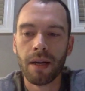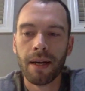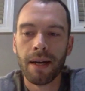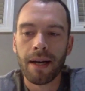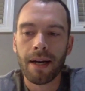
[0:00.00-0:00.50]

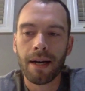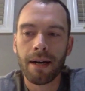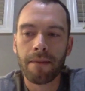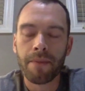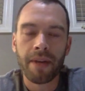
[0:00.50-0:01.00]

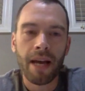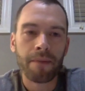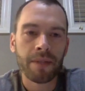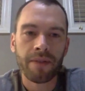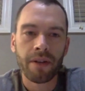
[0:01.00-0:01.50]
The
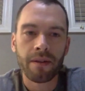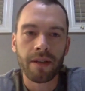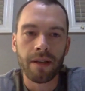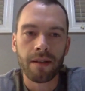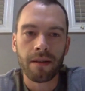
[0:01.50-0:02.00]
atmosphere
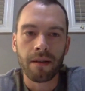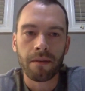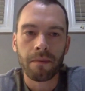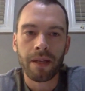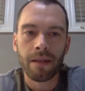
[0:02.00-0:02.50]
that
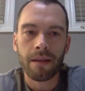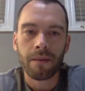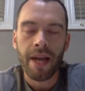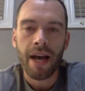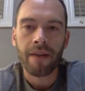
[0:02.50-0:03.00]

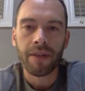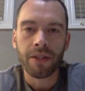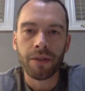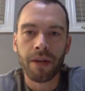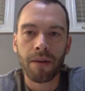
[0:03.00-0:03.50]
we have at
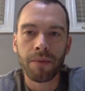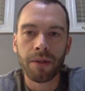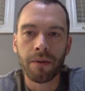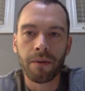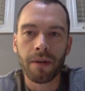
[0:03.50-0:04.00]

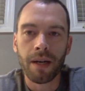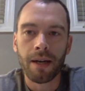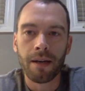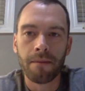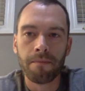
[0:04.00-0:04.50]
UW,
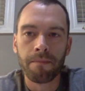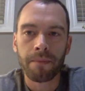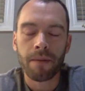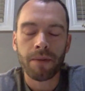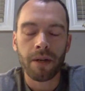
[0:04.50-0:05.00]
and
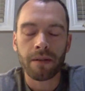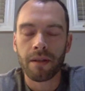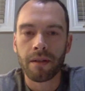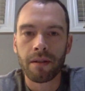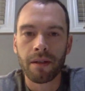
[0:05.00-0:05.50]
I'm talking
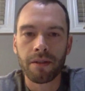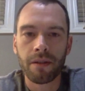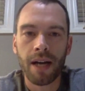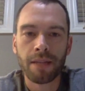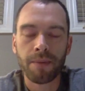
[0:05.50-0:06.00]
the
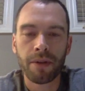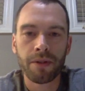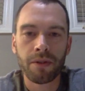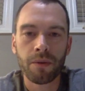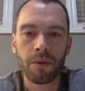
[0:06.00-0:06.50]
hospital, the
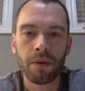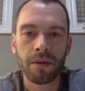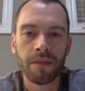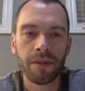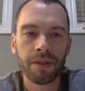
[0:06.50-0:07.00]
school, and
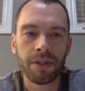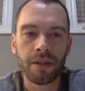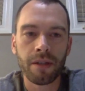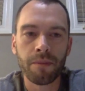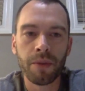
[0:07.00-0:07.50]
even just the
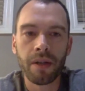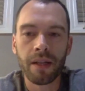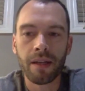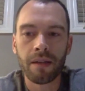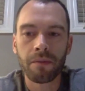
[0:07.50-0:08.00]

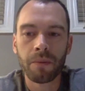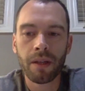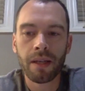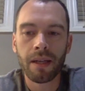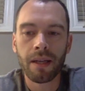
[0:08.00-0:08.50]
community,
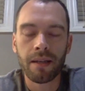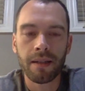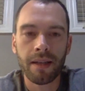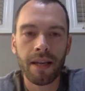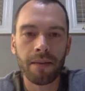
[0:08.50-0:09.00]
really, it
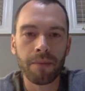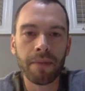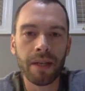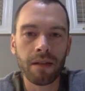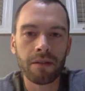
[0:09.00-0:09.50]
can't be
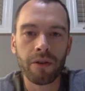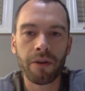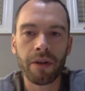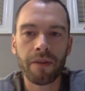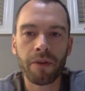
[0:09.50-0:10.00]
beat. So
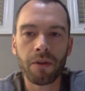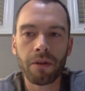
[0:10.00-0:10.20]
if you're looking